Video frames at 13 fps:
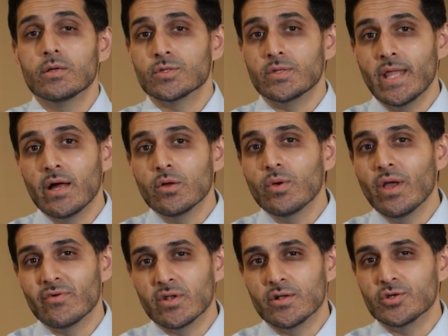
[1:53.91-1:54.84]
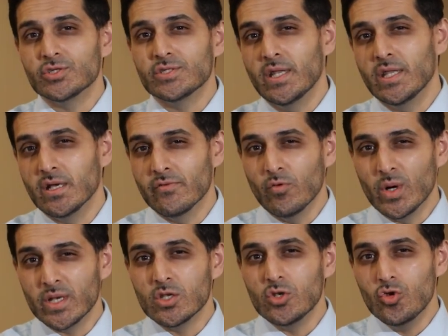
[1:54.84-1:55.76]
So now that we have an understanding of
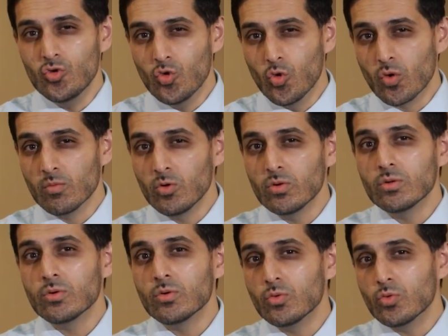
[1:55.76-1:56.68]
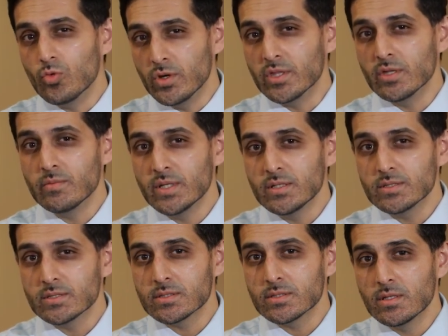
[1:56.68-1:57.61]
what normal rhythm
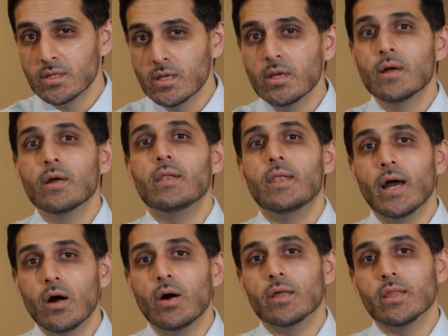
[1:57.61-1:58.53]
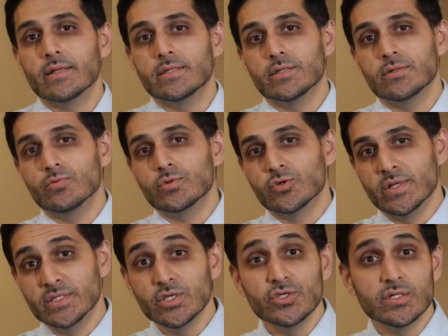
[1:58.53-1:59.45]
is, now I'd like to
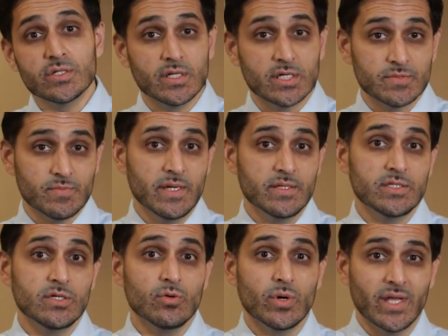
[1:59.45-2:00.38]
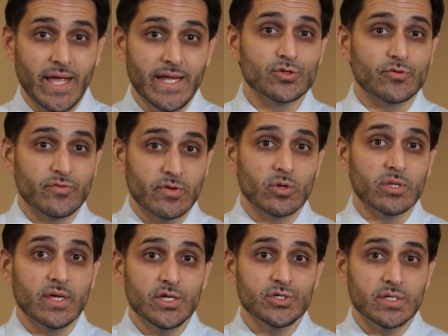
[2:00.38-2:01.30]
transition and explain to you what atrial
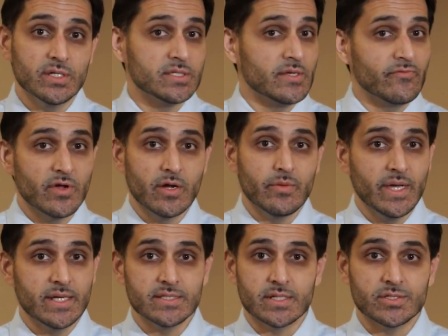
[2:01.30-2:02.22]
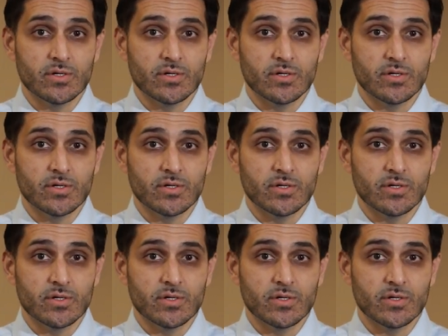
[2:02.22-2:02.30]
fibrillation is in very basic